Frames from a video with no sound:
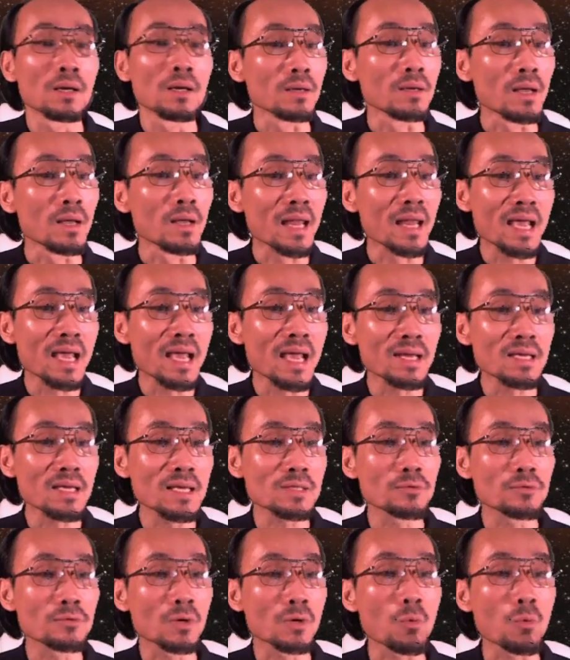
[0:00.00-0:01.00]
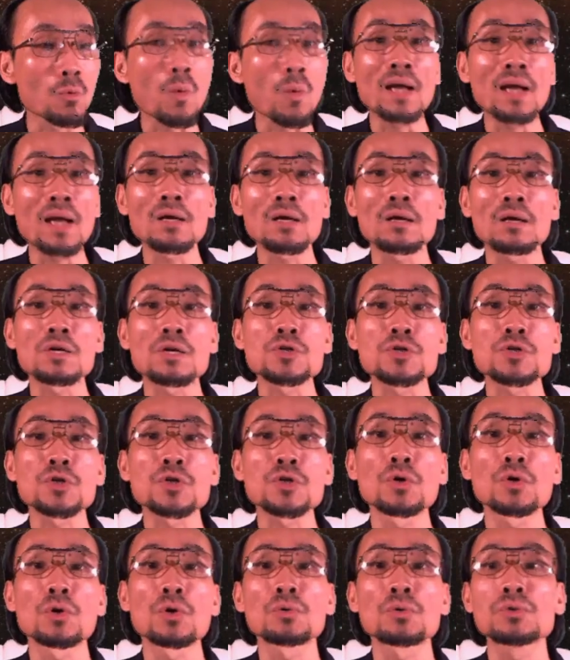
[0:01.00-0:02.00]
the ladies, went on the
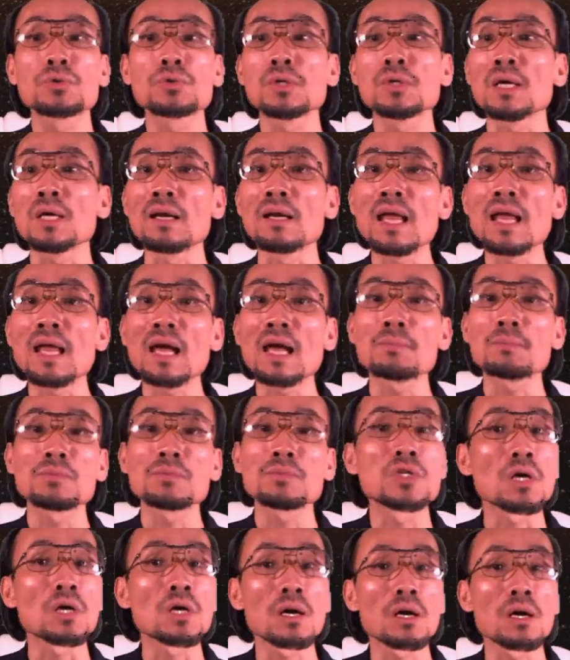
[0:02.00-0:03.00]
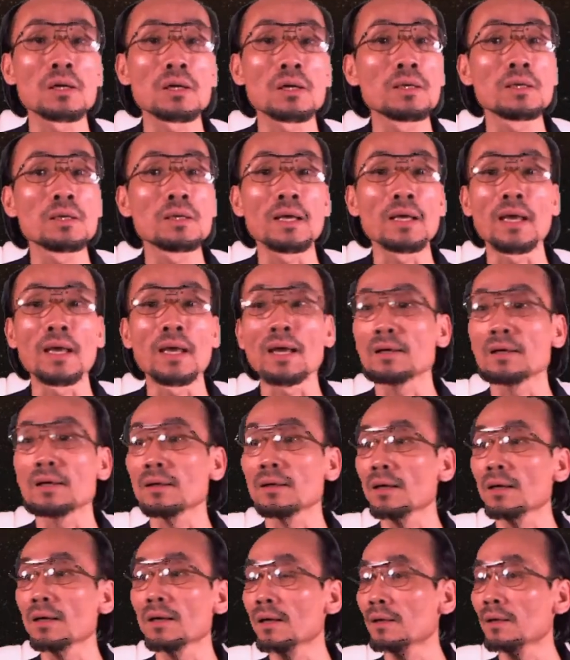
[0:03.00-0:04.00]
show to condemn Charlie,
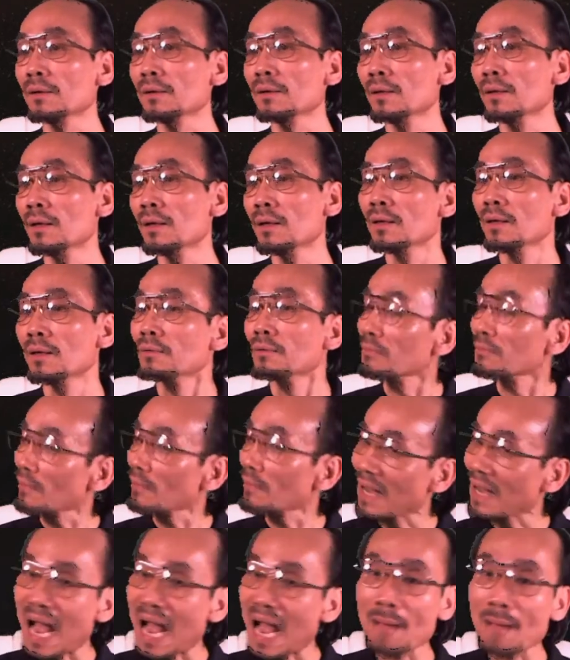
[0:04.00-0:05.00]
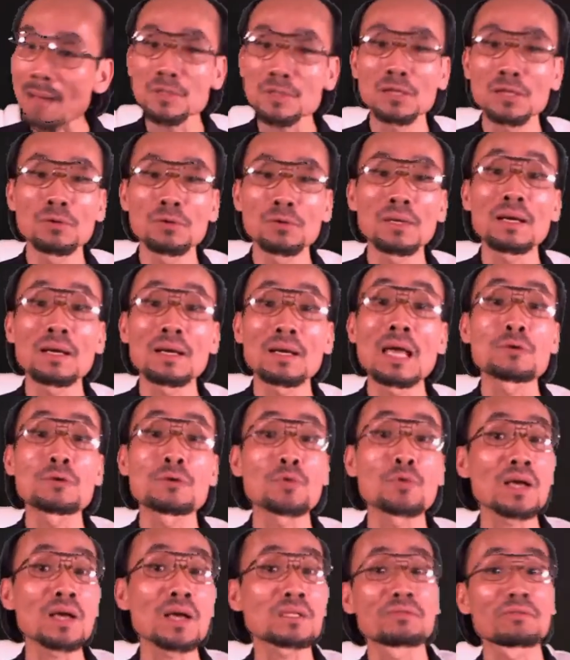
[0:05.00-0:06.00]
and absolutely they
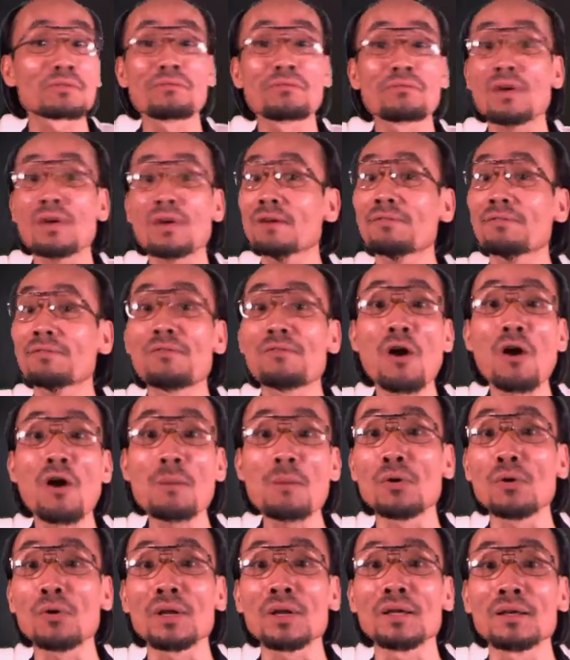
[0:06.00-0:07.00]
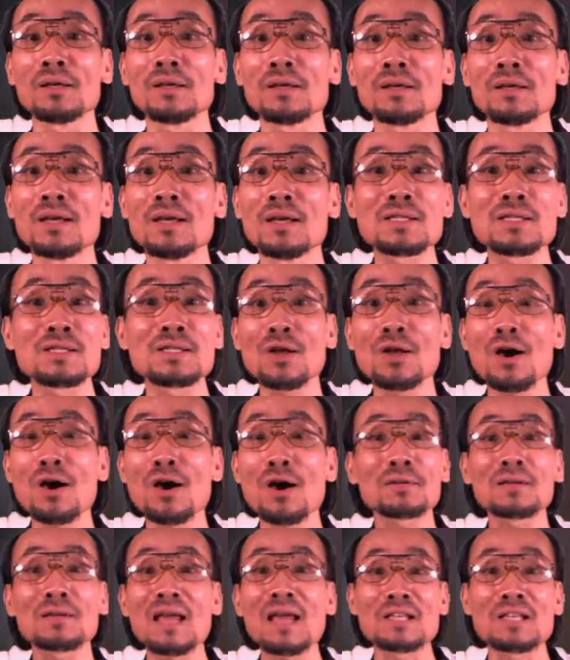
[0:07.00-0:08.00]
dress very formally. It's
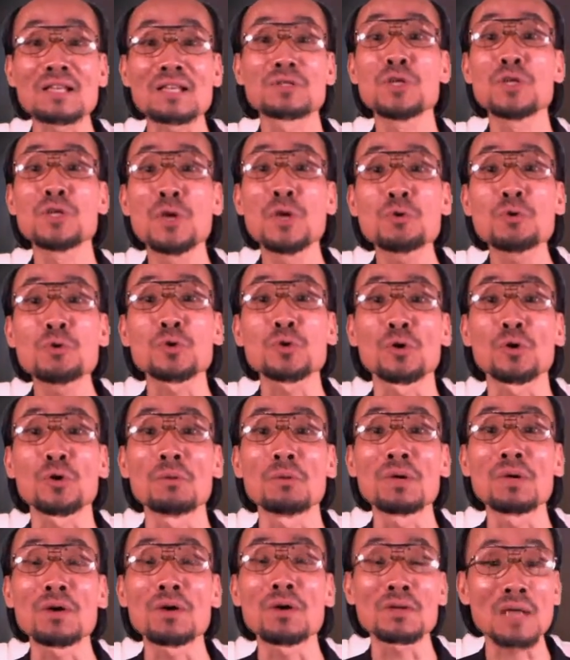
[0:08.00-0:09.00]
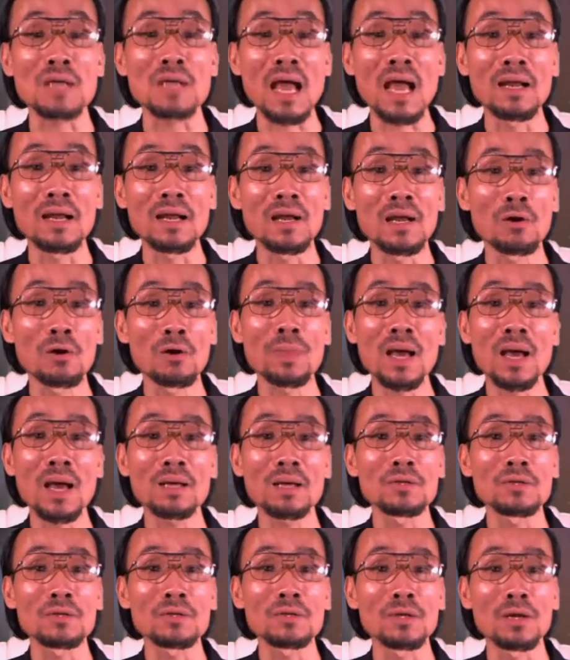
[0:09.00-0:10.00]
not as usual because I know
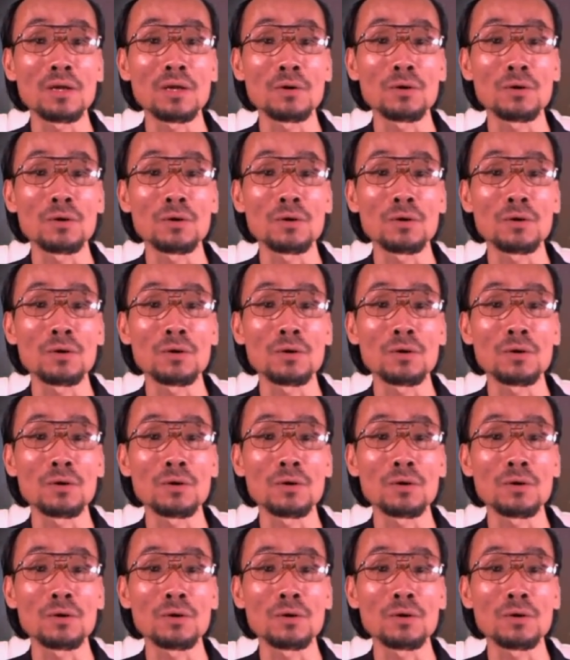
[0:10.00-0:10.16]
that